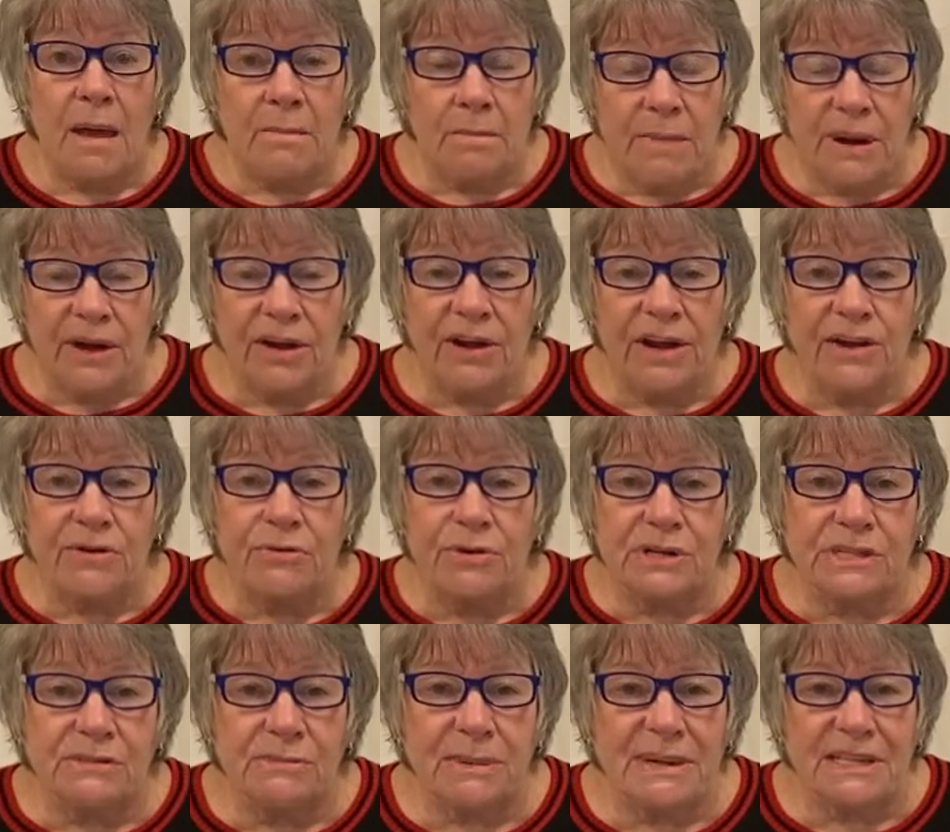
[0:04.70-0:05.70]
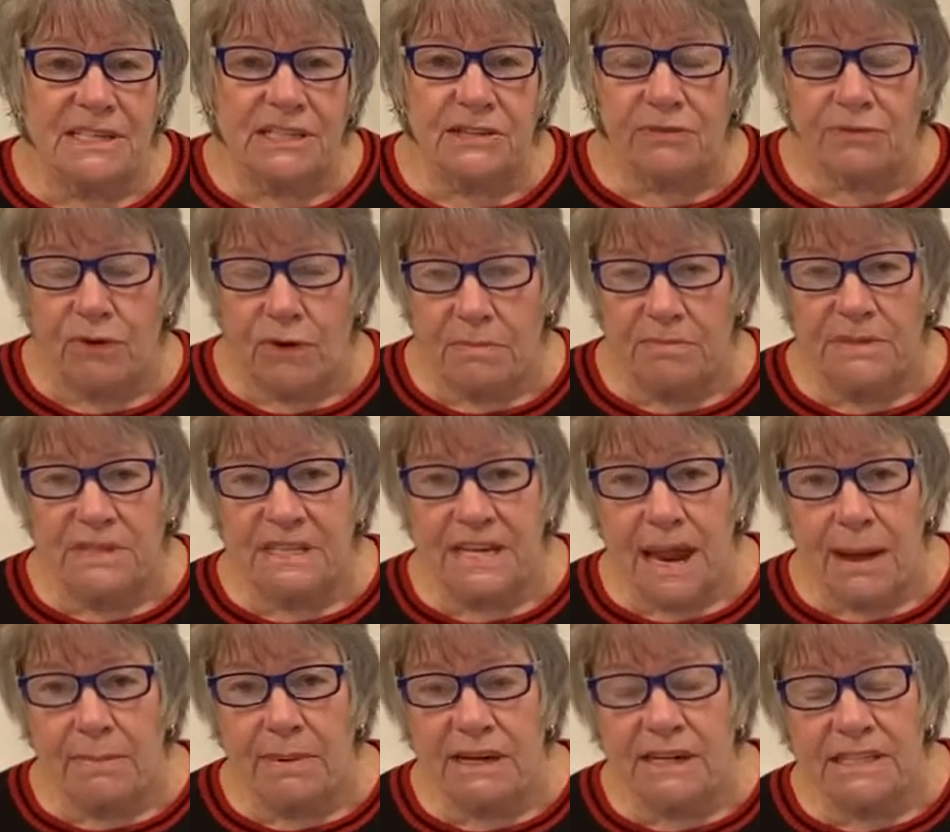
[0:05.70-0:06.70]
Merry Christmas from
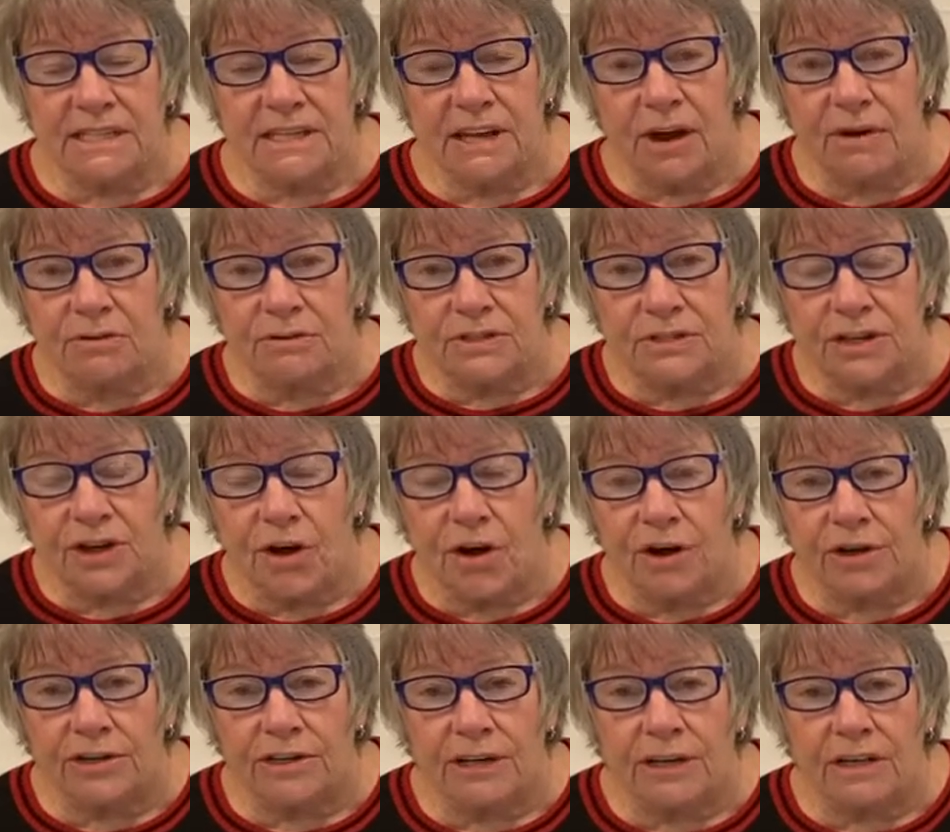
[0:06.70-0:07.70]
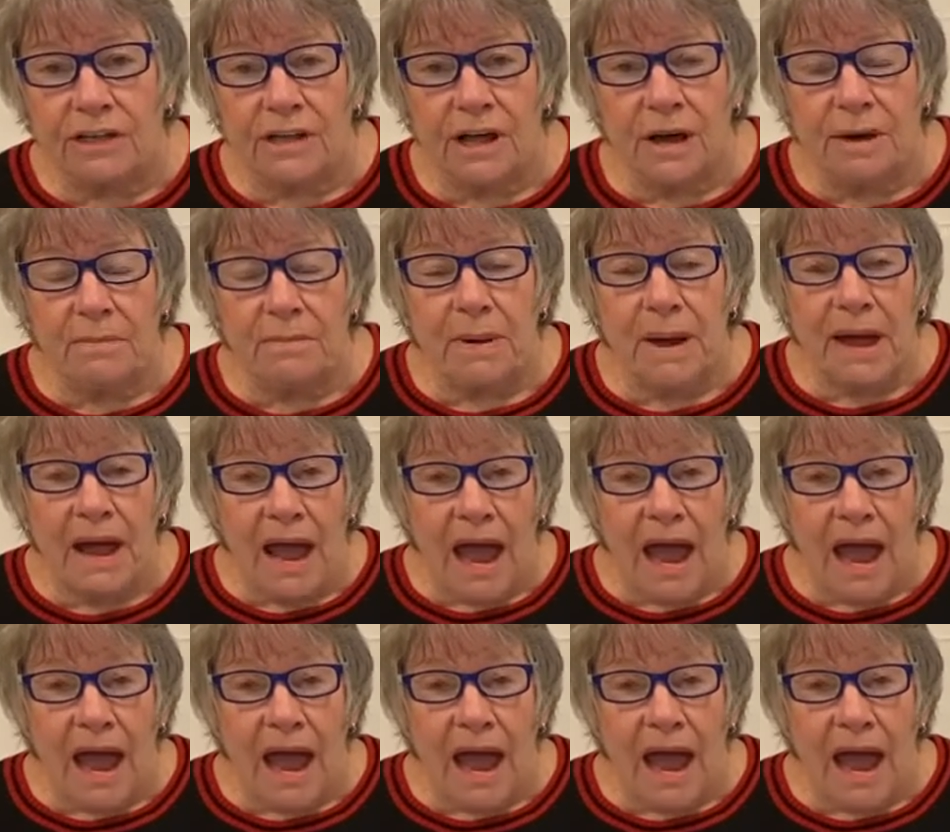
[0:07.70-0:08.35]
Stepping Stones Garden Club.